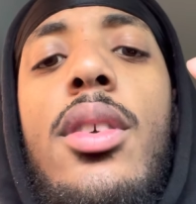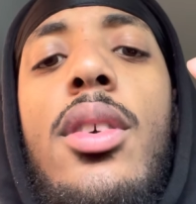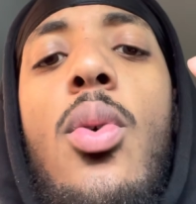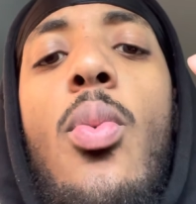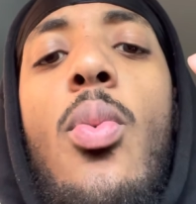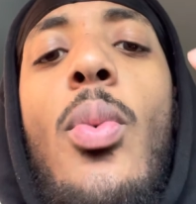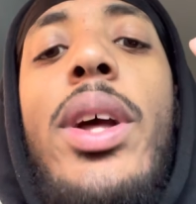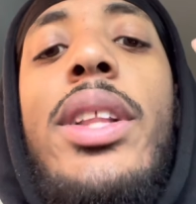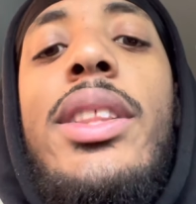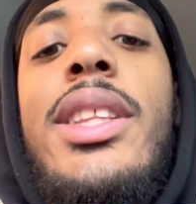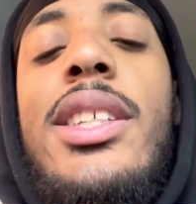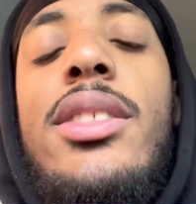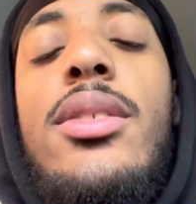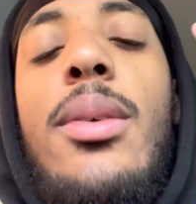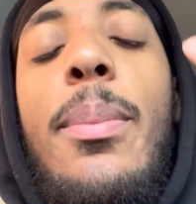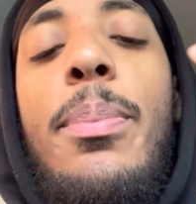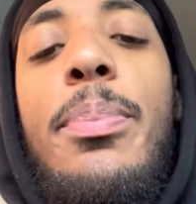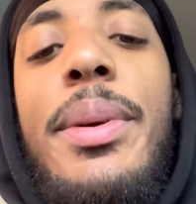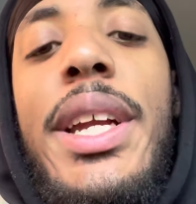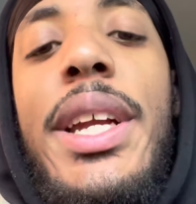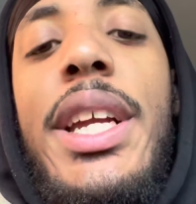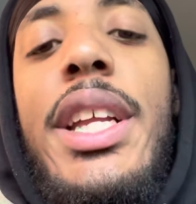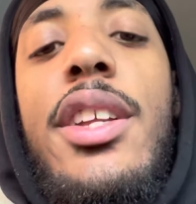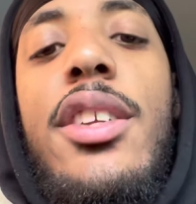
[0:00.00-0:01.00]
Where
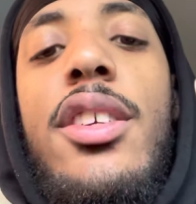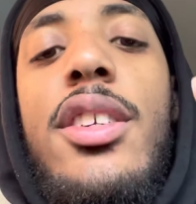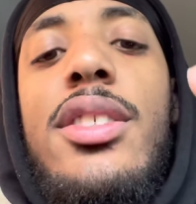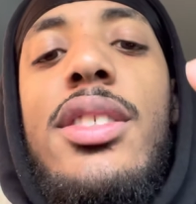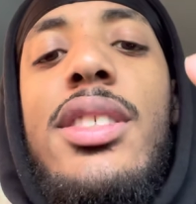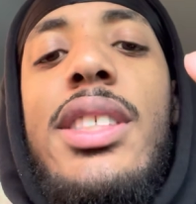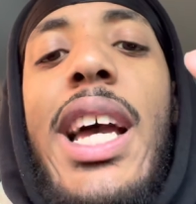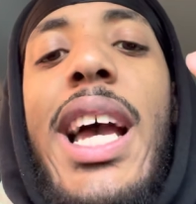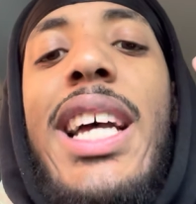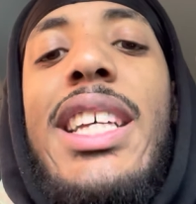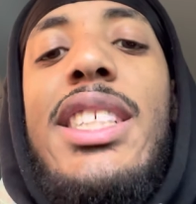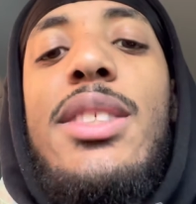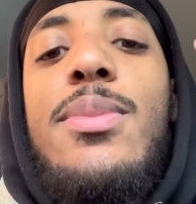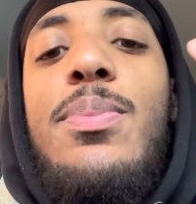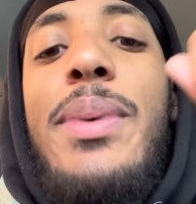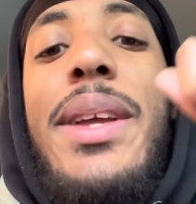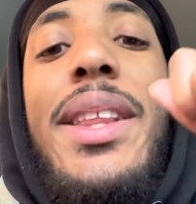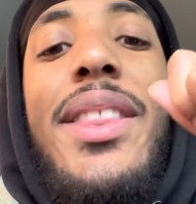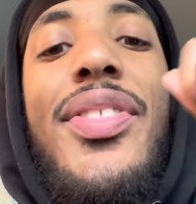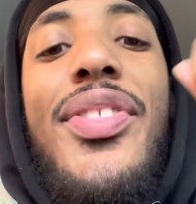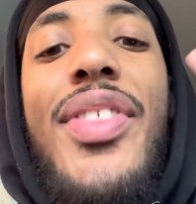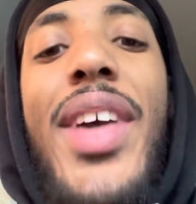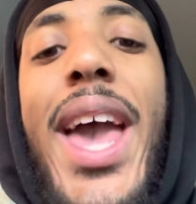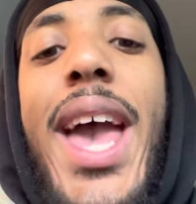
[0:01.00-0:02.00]
disobedience has
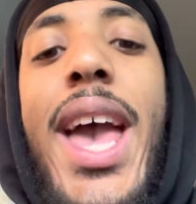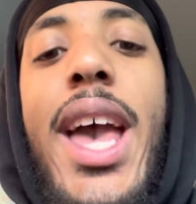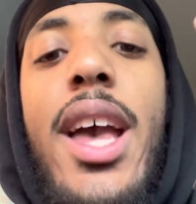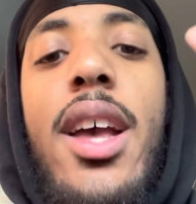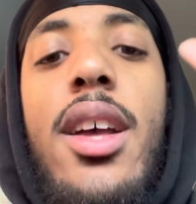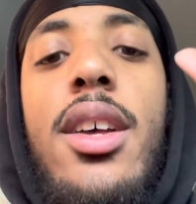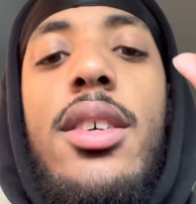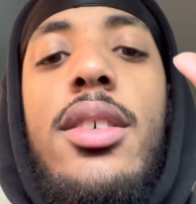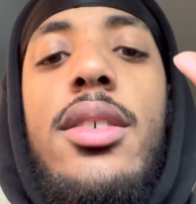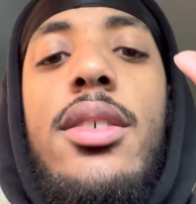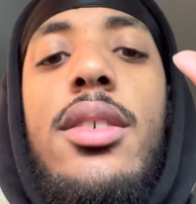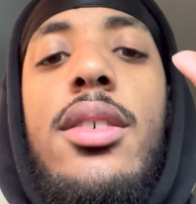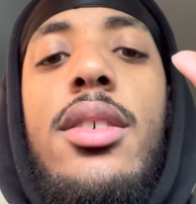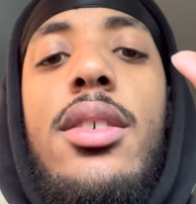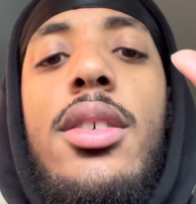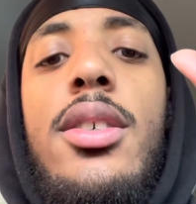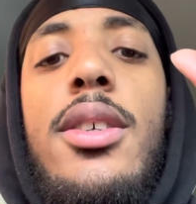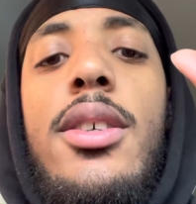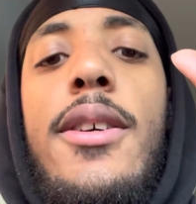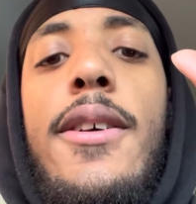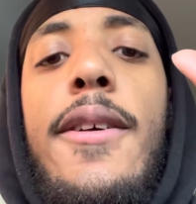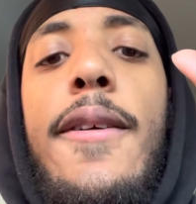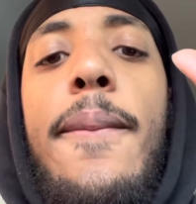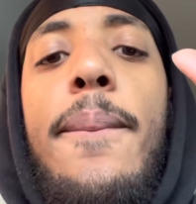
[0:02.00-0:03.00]
been there.
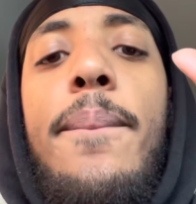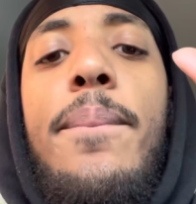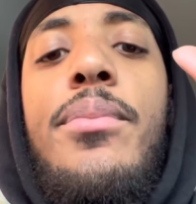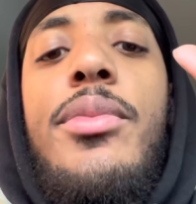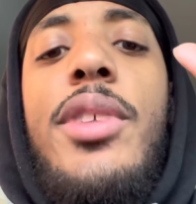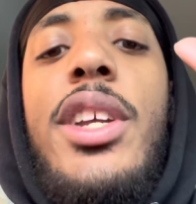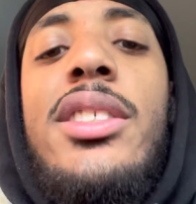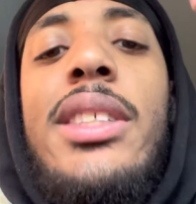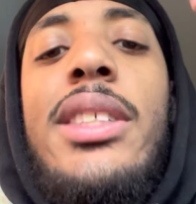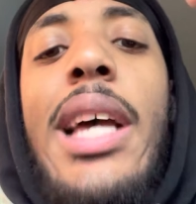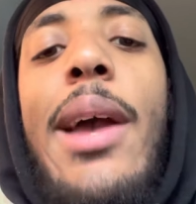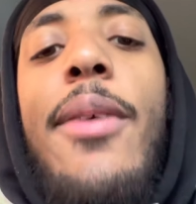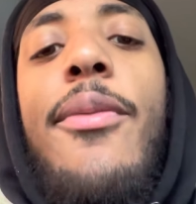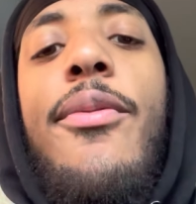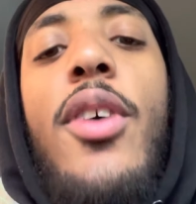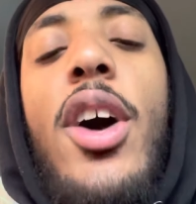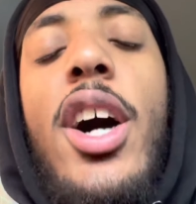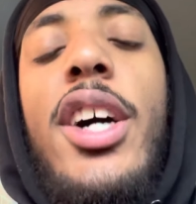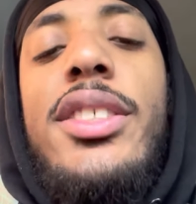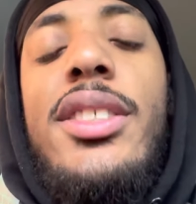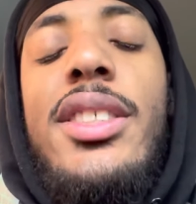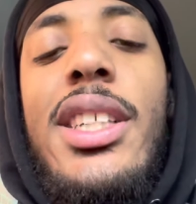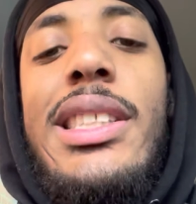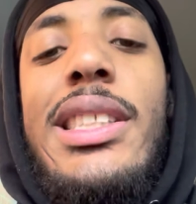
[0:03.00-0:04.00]
It's time for
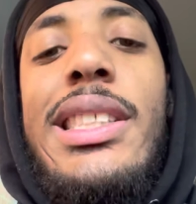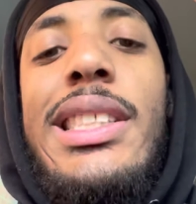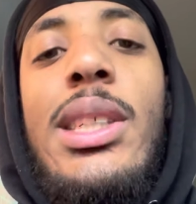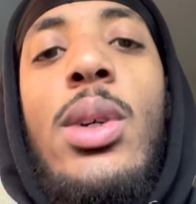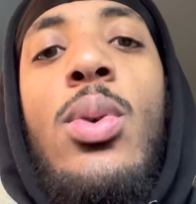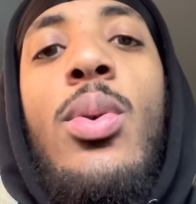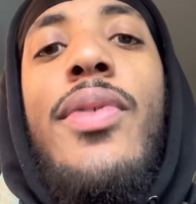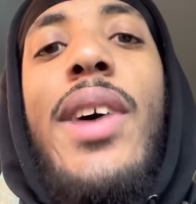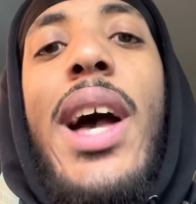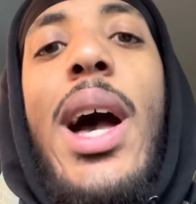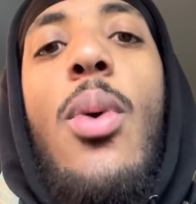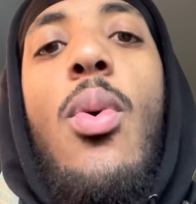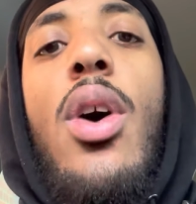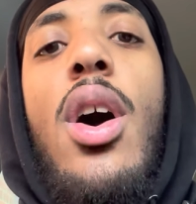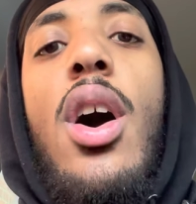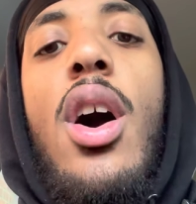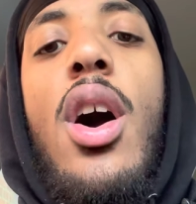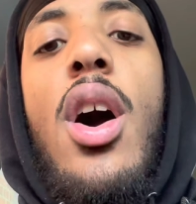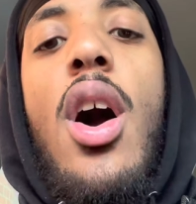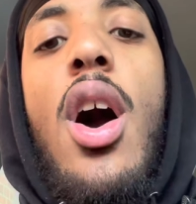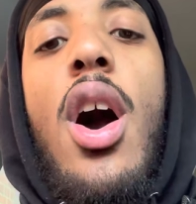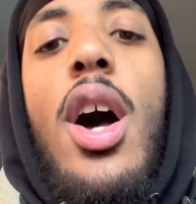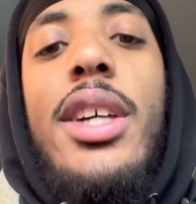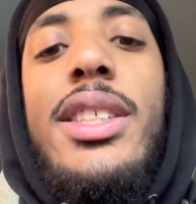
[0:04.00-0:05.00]
us to deal with our
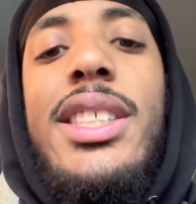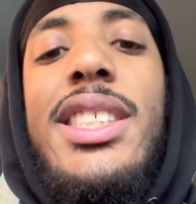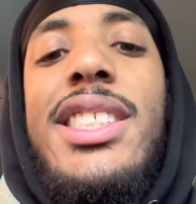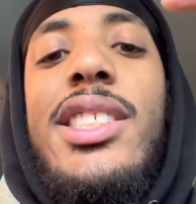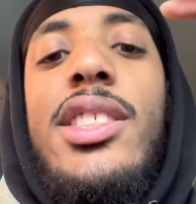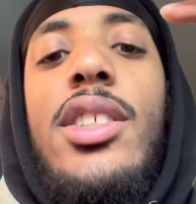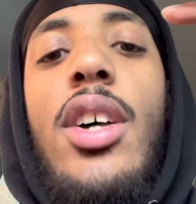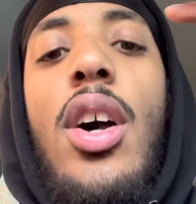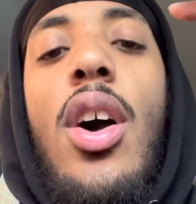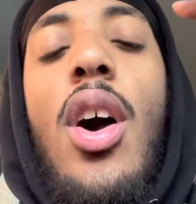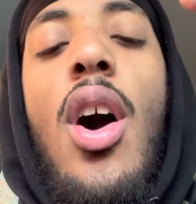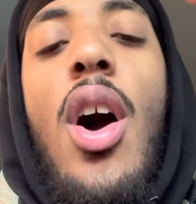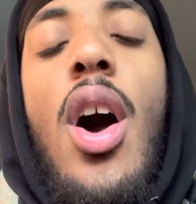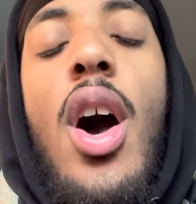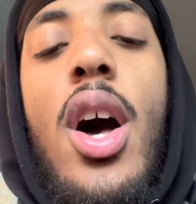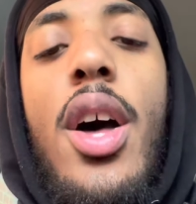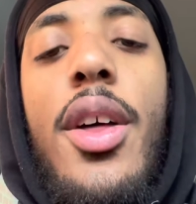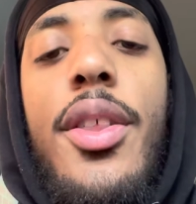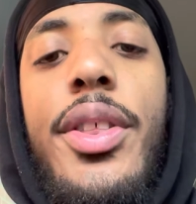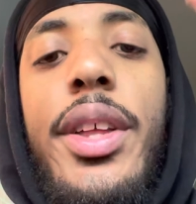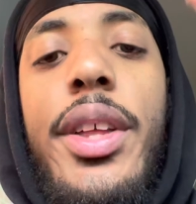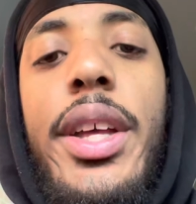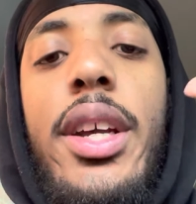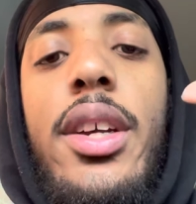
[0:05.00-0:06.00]
hearts. This is a
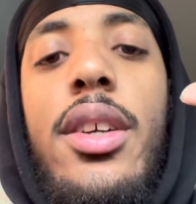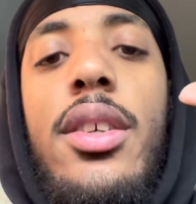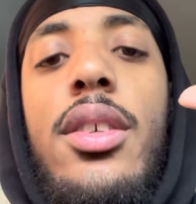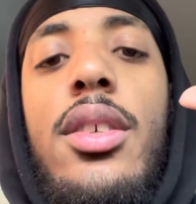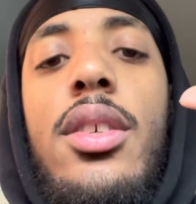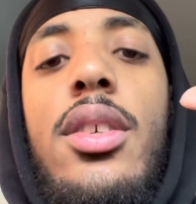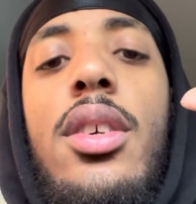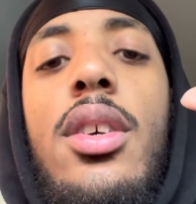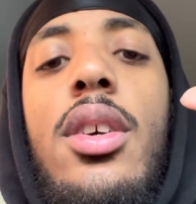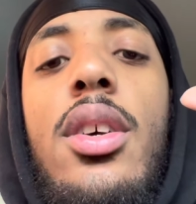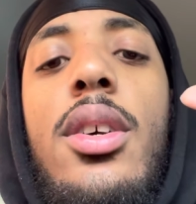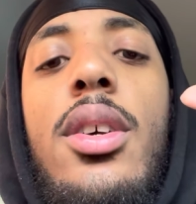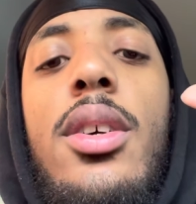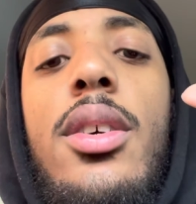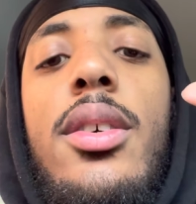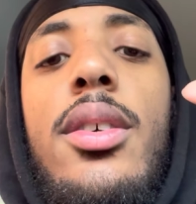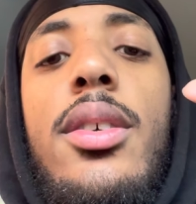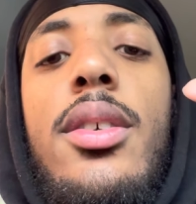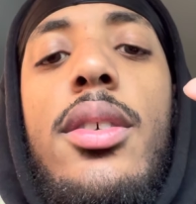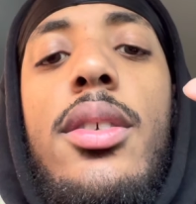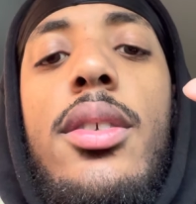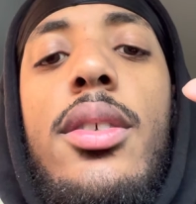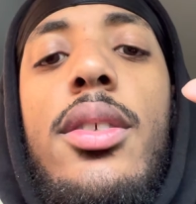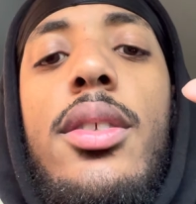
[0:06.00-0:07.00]
heart thing.
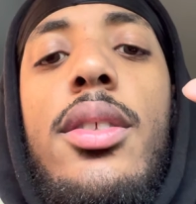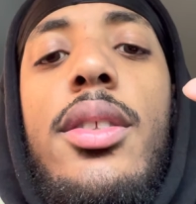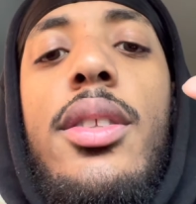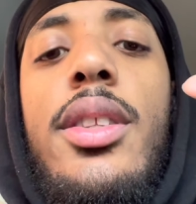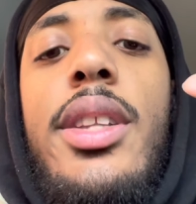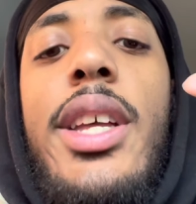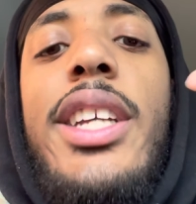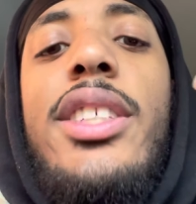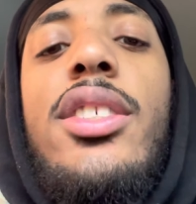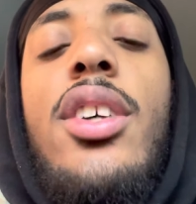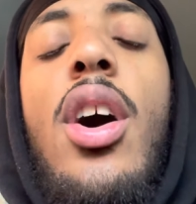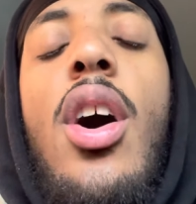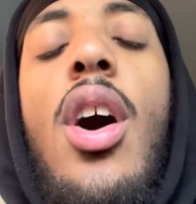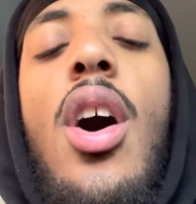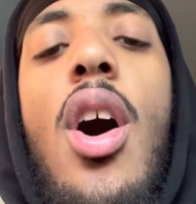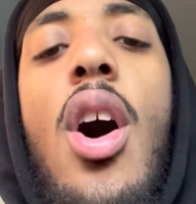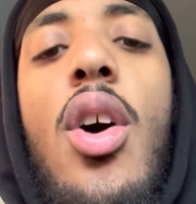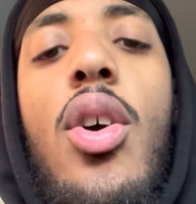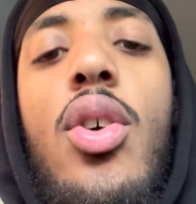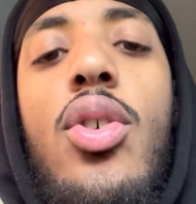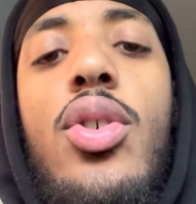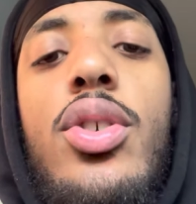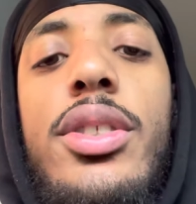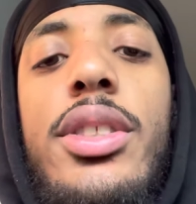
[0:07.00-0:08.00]
It's a
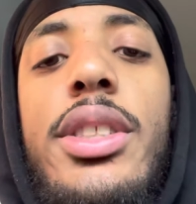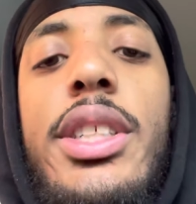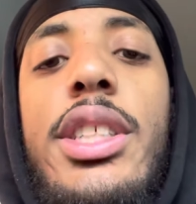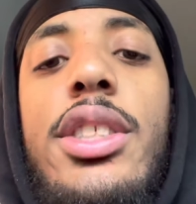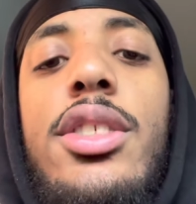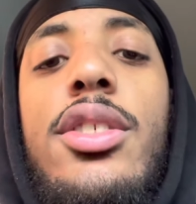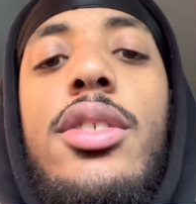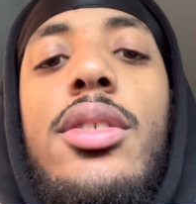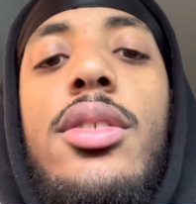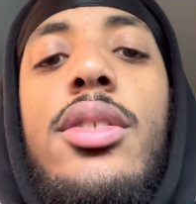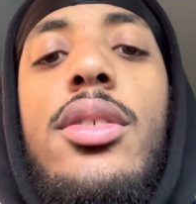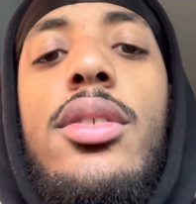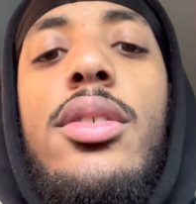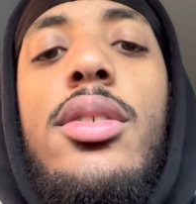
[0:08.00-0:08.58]
heart condition.